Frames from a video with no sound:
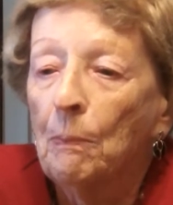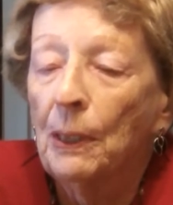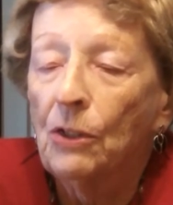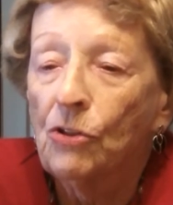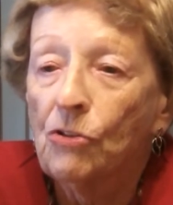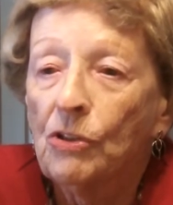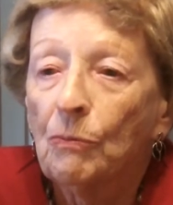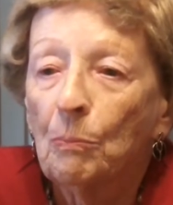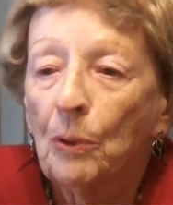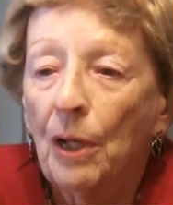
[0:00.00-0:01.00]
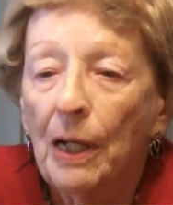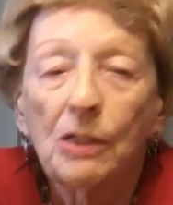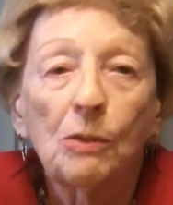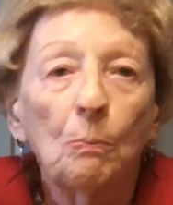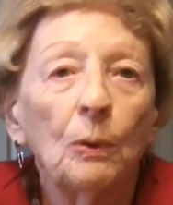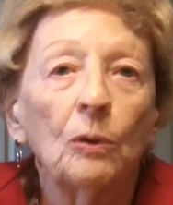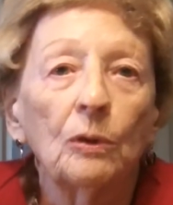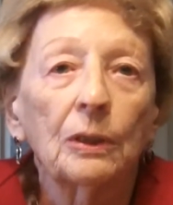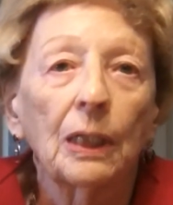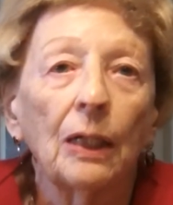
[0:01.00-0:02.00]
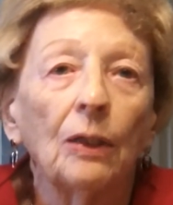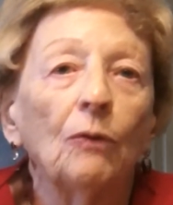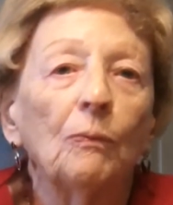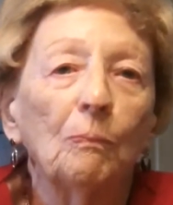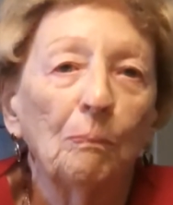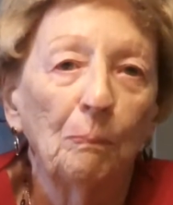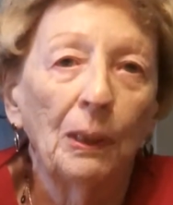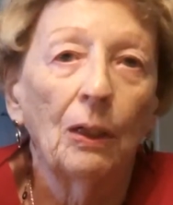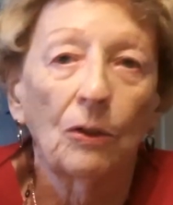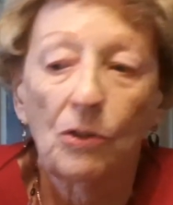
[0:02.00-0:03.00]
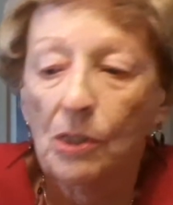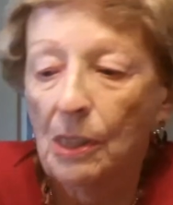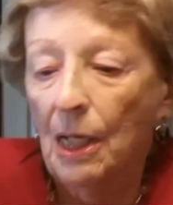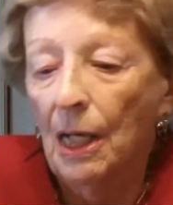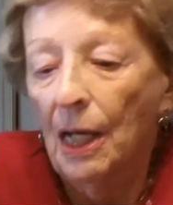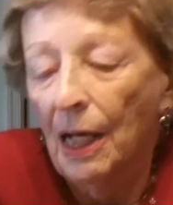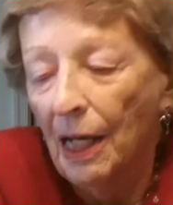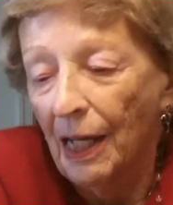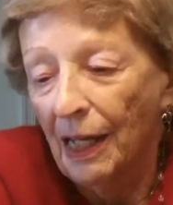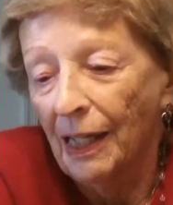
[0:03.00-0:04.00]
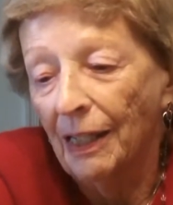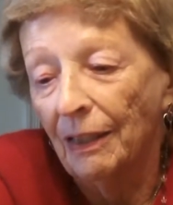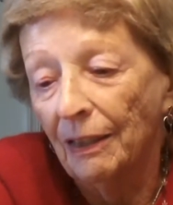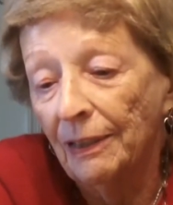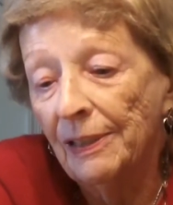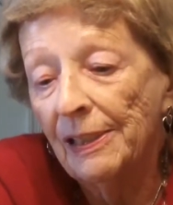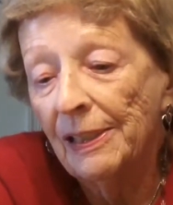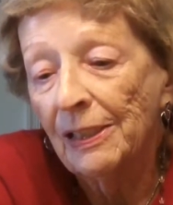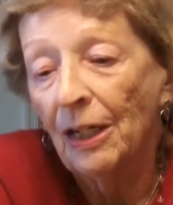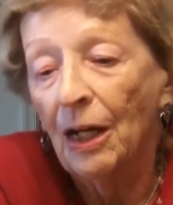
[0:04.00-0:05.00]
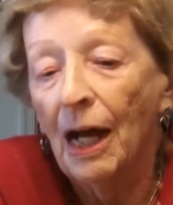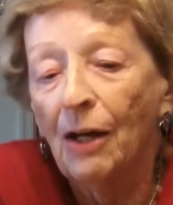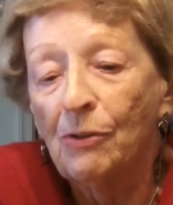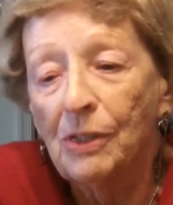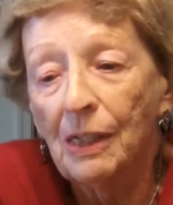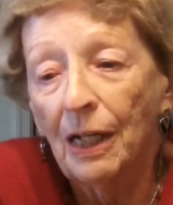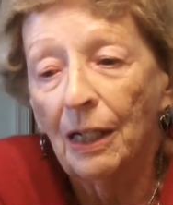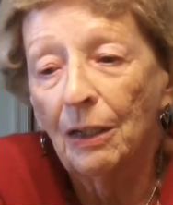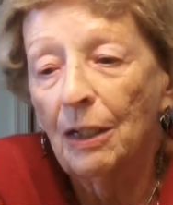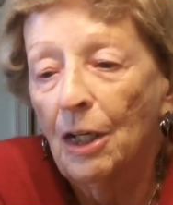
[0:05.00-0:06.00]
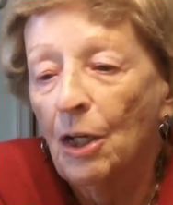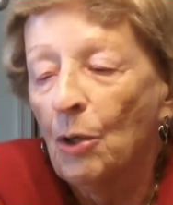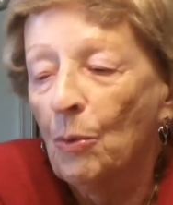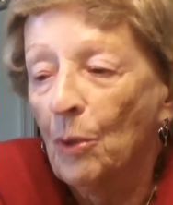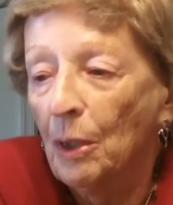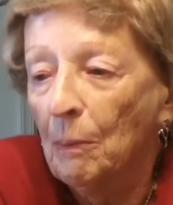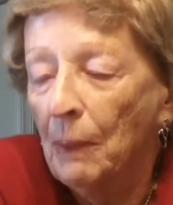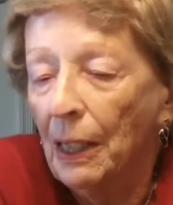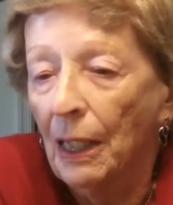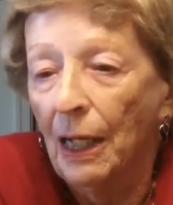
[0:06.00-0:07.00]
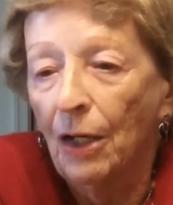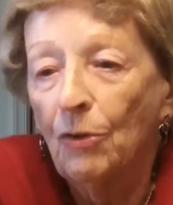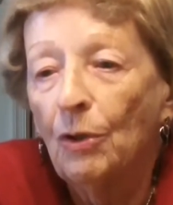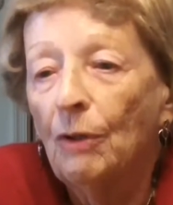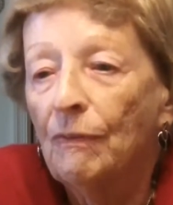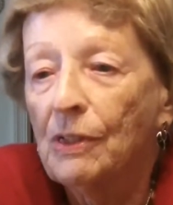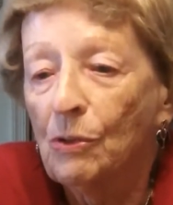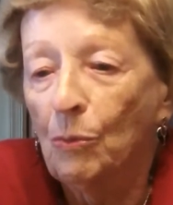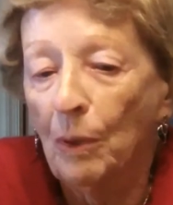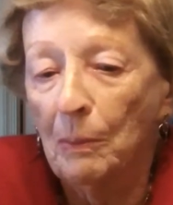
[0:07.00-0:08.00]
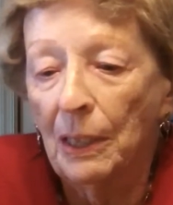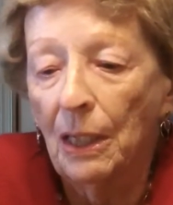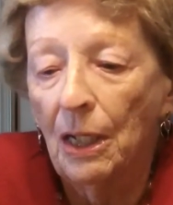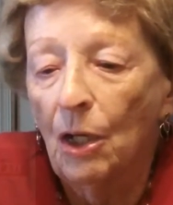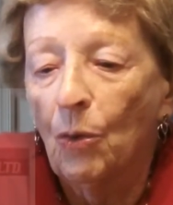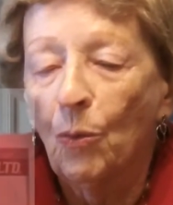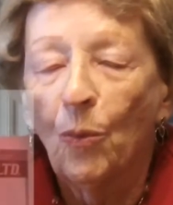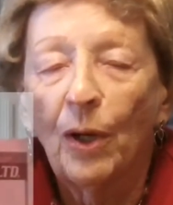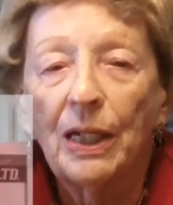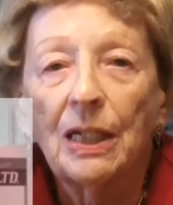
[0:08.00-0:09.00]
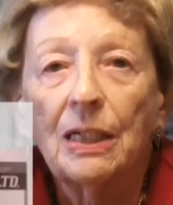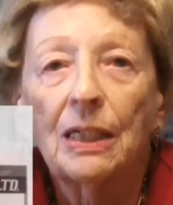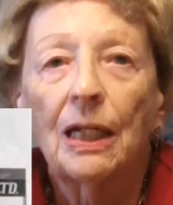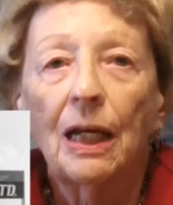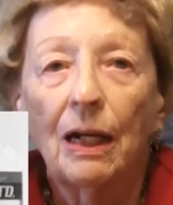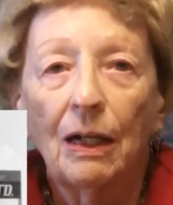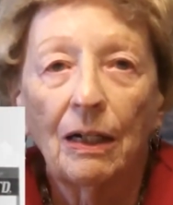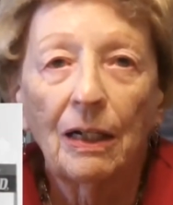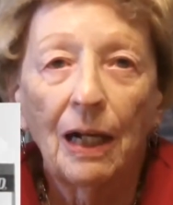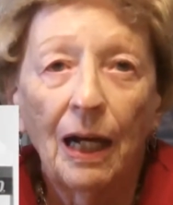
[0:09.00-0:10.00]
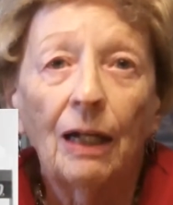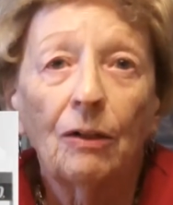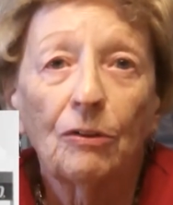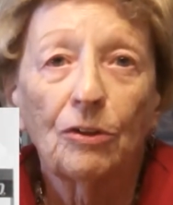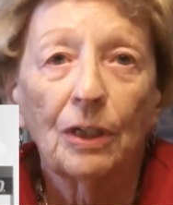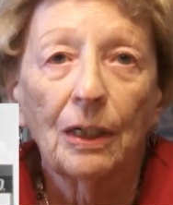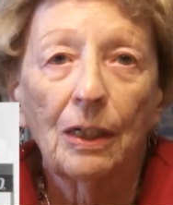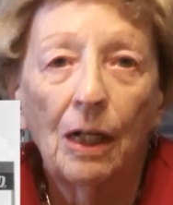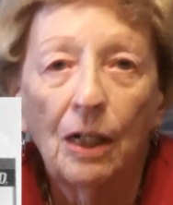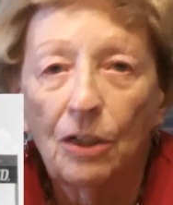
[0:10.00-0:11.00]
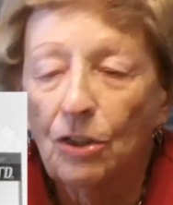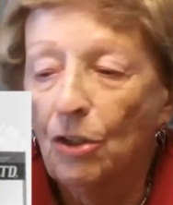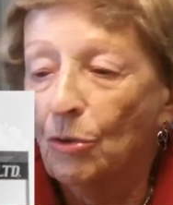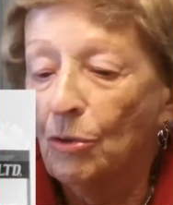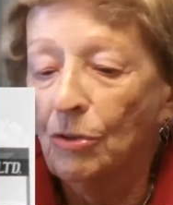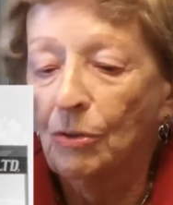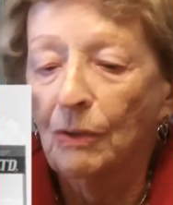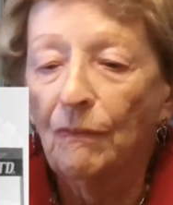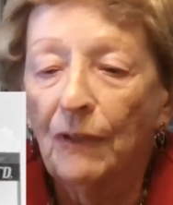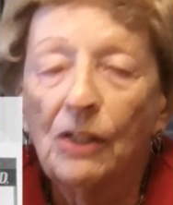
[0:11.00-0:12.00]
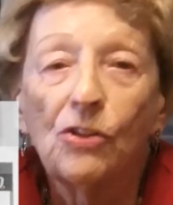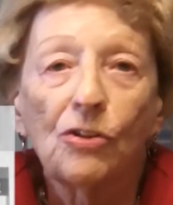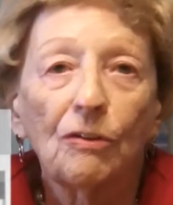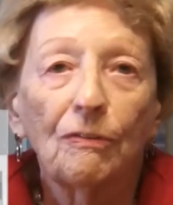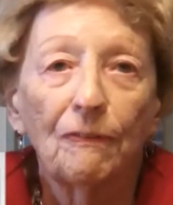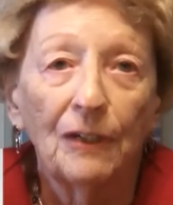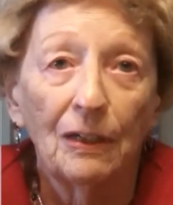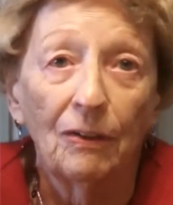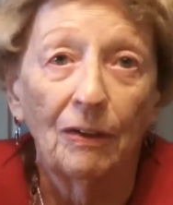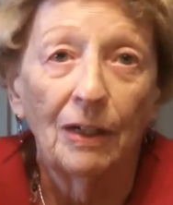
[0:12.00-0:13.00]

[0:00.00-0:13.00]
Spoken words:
pictures of prize bulls on the pillars. And outside were about 100 of us women waiting to get on a cattle truck to go to Avenger Field.